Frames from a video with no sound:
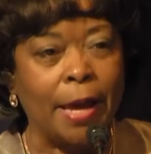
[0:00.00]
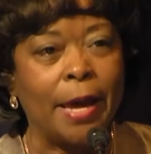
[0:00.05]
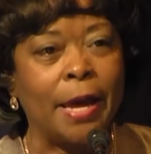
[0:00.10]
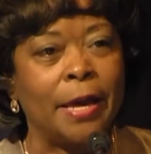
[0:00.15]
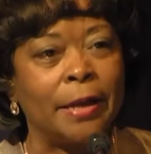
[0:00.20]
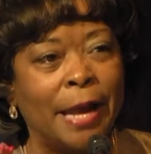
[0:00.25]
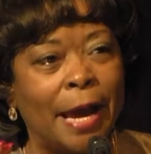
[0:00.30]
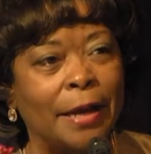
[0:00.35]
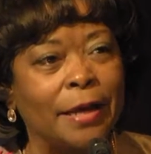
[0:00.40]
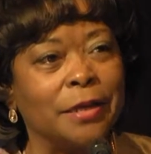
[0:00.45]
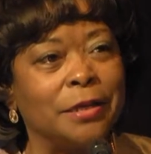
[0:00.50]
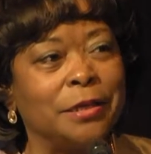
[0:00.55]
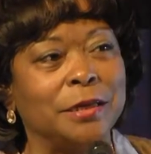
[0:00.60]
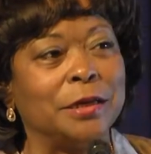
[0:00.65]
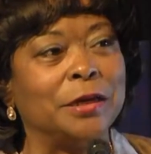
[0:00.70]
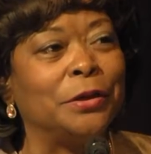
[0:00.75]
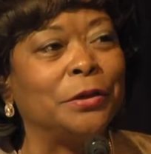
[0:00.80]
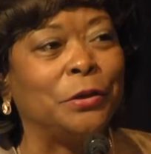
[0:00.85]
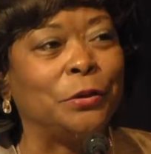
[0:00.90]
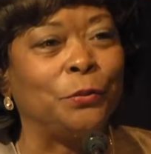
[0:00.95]
and I can
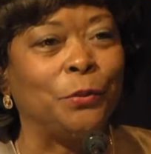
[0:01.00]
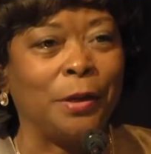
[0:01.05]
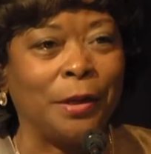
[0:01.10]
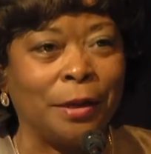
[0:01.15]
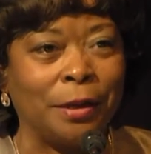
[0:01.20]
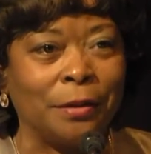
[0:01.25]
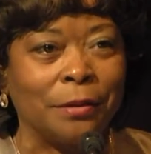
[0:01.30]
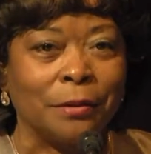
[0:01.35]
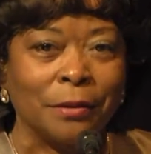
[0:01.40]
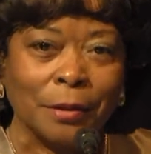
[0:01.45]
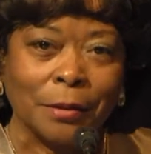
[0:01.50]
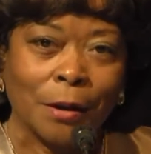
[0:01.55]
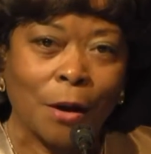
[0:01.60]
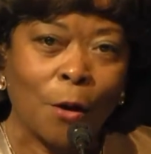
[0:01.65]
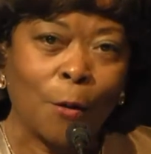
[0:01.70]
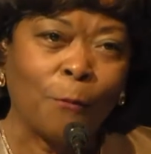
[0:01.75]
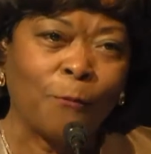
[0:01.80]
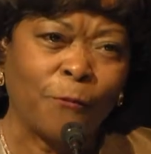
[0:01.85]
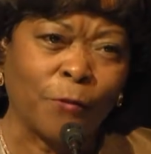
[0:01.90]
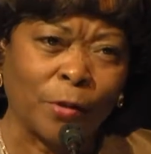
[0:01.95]
tell you,
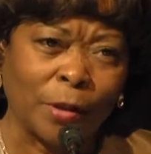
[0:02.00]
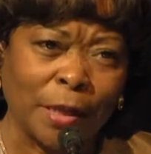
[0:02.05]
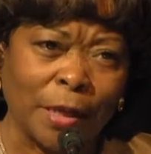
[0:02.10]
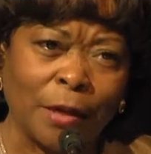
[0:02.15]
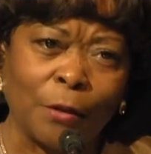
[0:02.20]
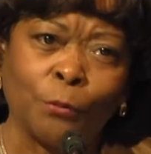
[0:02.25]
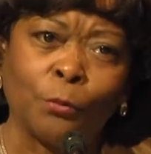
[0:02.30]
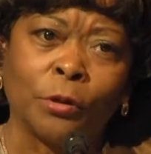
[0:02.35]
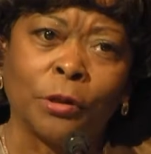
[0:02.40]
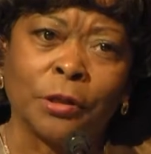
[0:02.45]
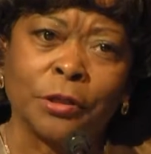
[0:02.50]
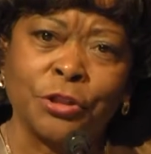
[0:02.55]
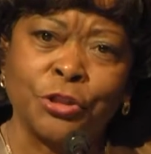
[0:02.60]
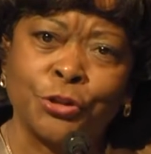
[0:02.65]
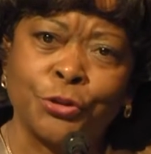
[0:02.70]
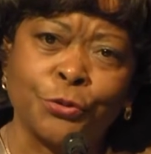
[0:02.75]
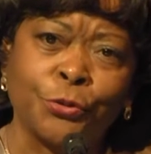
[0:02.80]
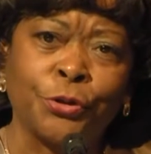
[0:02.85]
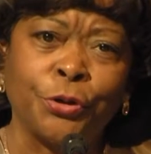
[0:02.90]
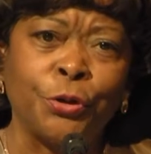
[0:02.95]
hopefully it will
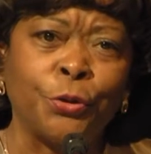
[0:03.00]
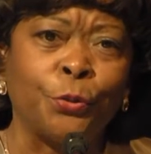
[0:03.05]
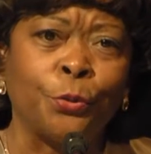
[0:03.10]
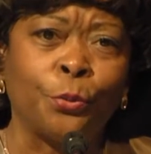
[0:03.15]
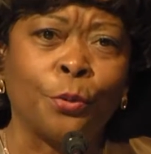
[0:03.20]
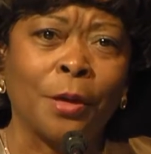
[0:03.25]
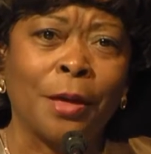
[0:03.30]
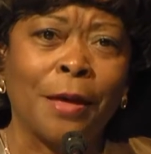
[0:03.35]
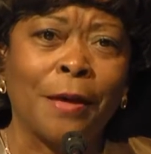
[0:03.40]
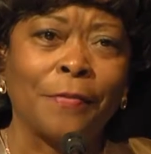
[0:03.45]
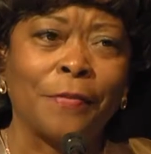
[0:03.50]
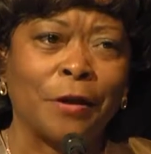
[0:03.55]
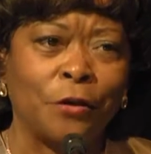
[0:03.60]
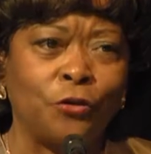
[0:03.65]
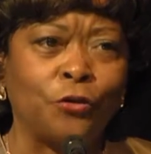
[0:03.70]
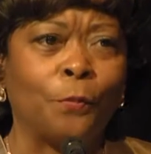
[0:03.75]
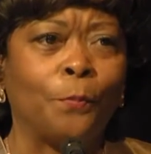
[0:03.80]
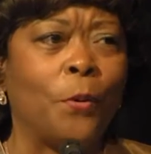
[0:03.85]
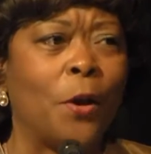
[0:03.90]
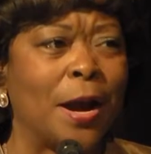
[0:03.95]
assure you
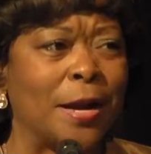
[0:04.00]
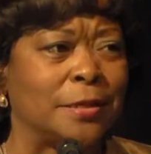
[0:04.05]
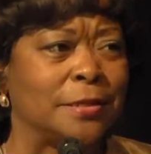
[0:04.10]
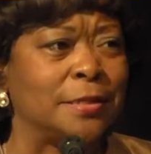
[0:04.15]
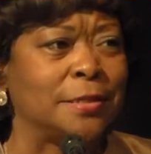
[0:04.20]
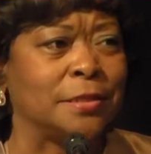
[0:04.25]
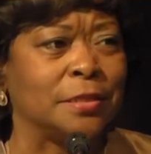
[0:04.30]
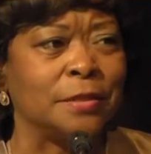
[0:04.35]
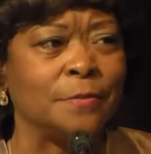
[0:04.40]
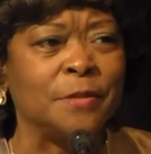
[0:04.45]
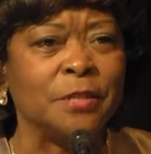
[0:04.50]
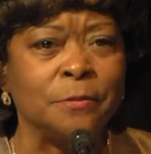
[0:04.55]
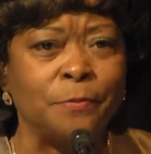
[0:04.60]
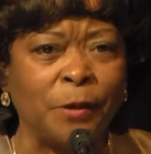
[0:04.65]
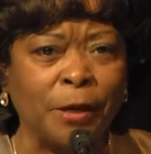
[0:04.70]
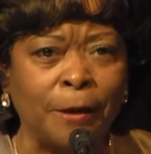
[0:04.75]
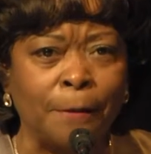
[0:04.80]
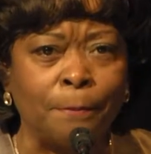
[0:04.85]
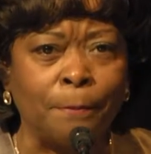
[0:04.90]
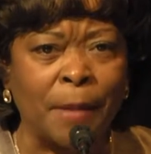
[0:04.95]
that your park system is
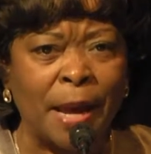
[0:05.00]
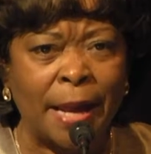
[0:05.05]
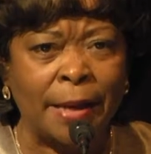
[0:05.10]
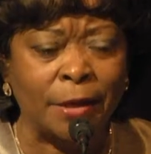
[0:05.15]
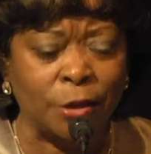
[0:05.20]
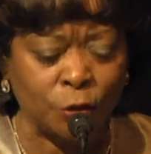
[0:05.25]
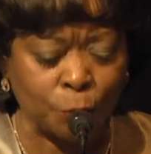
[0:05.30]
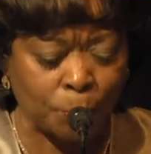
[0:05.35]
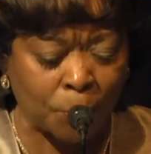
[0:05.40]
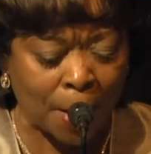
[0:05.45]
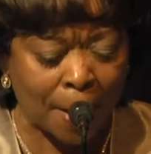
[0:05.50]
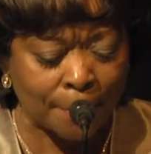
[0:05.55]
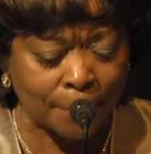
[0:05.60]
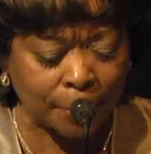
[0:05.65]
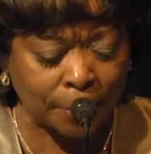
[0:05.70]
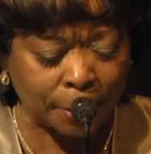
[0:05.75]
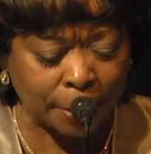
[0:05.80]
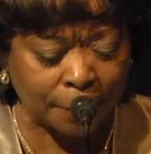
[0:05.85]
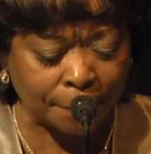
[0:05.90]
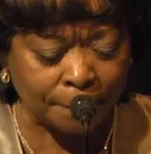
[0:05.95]
being managed
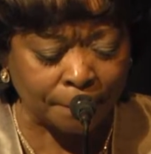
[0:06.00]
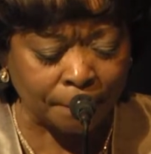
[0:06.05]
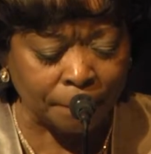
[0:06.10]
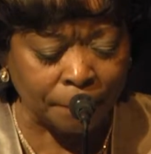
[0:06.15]
properly.